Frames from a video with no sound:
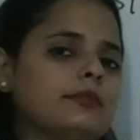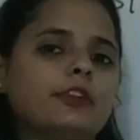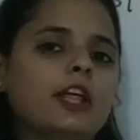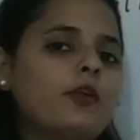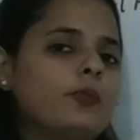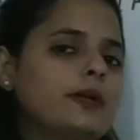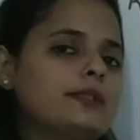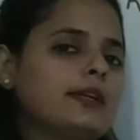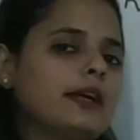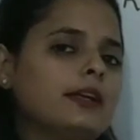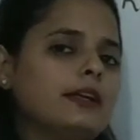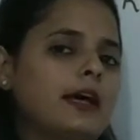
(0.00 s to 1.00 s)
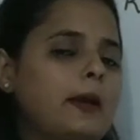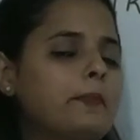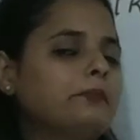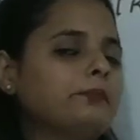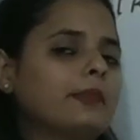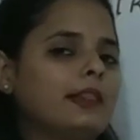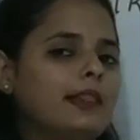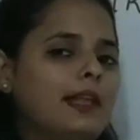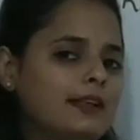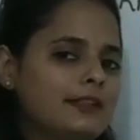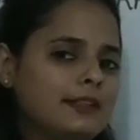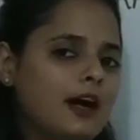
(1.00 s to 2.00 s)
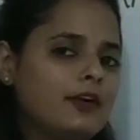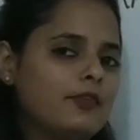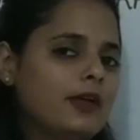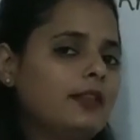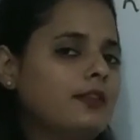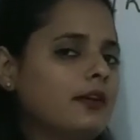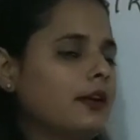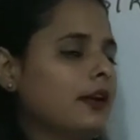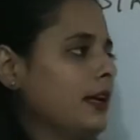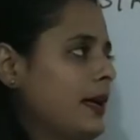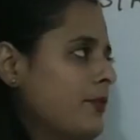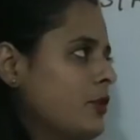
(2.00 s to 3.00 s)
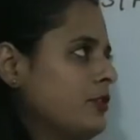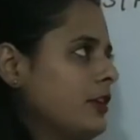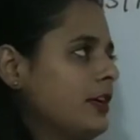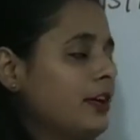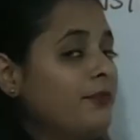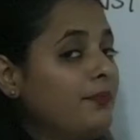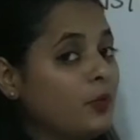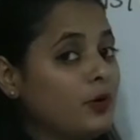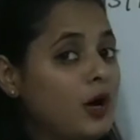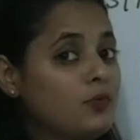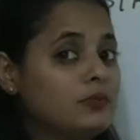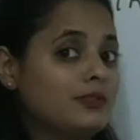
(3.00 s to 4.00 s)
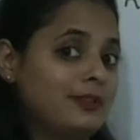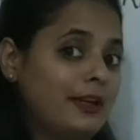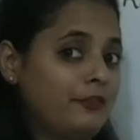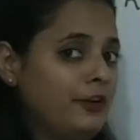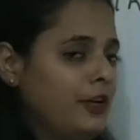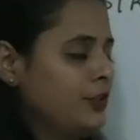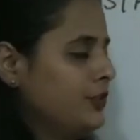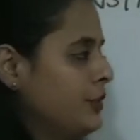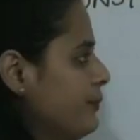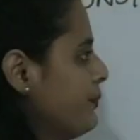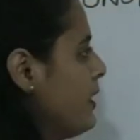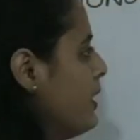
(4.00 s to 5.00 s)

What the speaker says: without wasting any time, let's start with demonstrative pronouns definition.